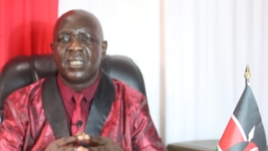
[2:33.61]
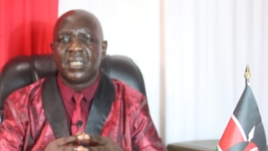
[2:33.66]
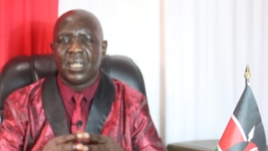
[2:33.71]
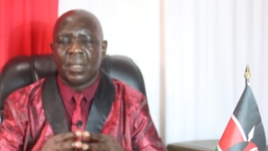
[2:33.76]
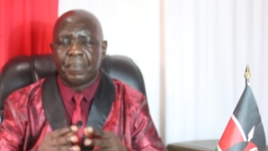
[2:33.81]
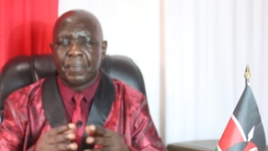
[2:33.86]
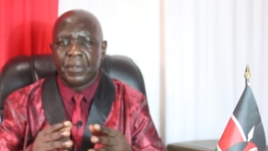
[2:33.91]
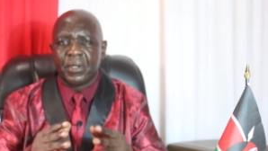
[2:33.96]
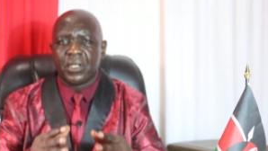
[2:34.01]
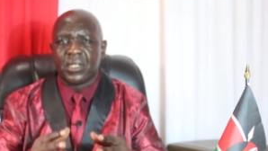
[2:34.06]

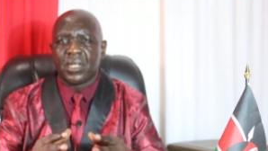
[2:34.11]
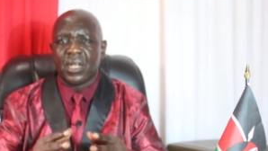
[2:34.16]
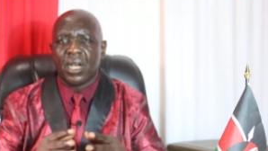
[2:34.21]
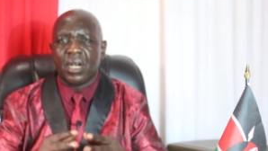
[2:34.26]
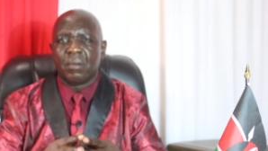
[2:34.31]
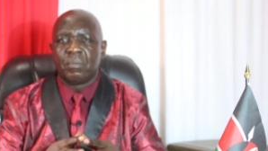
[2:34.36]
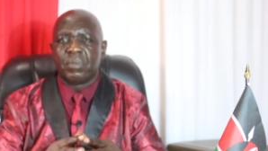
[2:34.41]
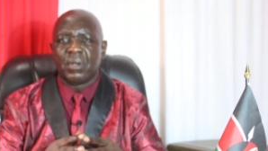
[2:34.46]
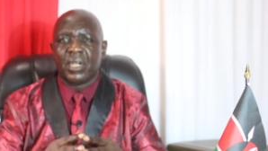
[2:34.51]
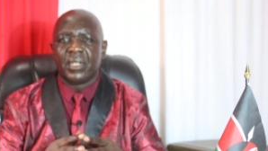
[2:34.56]
support
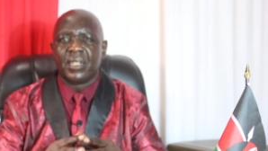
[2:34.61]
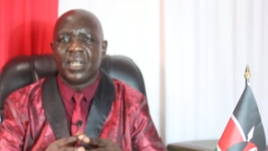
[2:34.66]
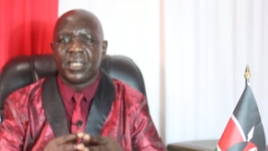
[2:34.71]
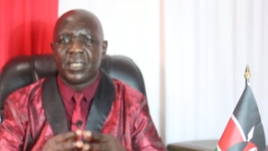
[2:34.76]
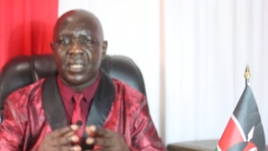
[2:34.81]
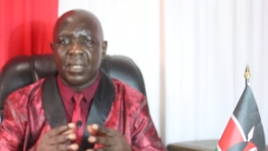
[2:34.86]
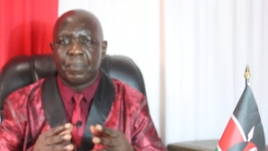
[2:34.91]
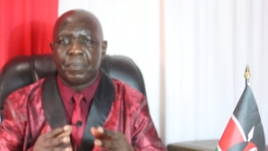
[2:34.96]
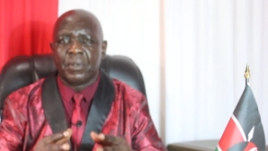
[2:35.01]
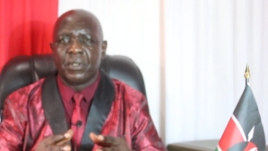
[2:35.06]
our
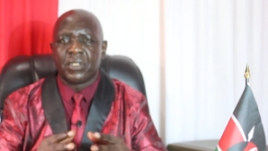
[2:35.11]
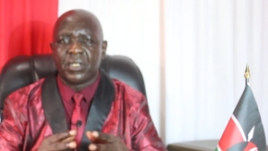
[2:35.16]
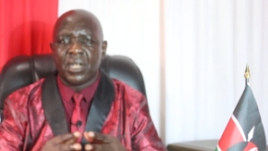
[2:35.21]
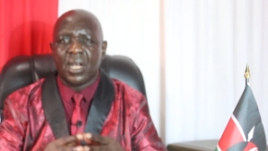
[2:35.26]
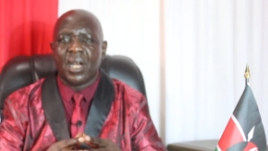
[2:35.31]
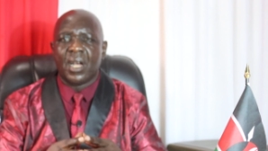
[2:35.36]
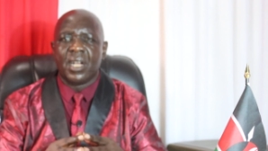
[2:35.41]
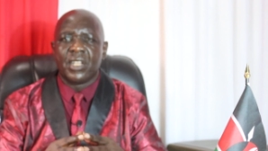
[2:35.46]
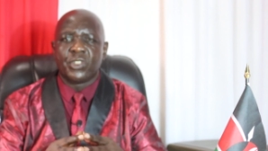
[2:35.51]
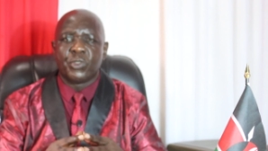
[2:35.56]
brothers, support
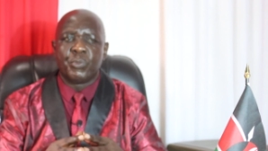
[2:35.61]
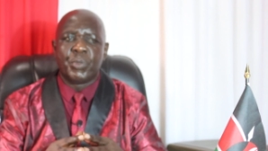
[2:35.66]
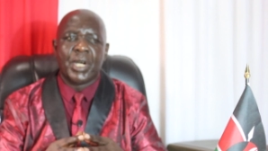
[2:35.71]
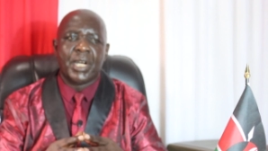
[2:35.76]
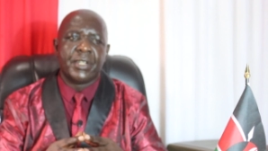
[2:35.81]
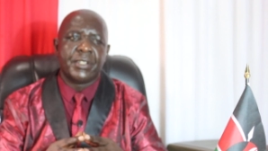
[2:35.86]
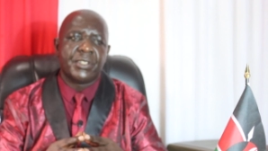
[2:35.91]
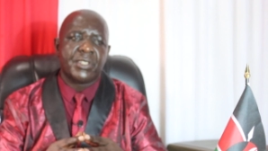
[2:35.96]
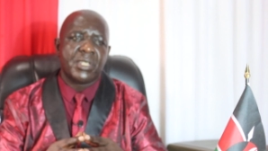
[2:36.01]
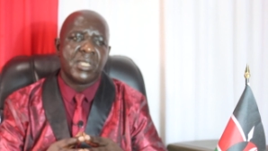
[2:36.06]
our
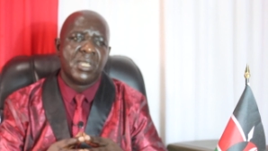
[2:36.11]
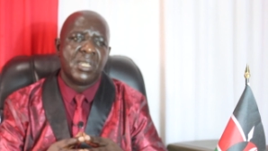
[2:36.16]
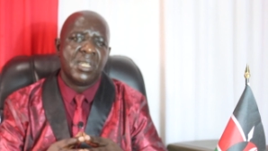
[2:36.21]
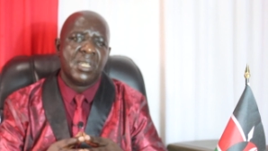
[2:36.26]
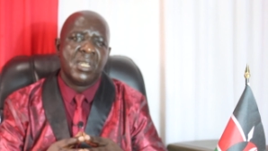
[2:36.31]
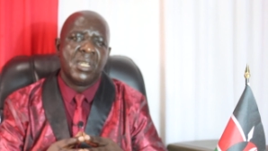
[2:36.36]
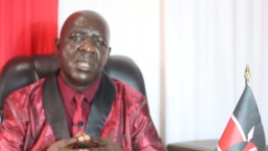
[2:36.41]
husbands,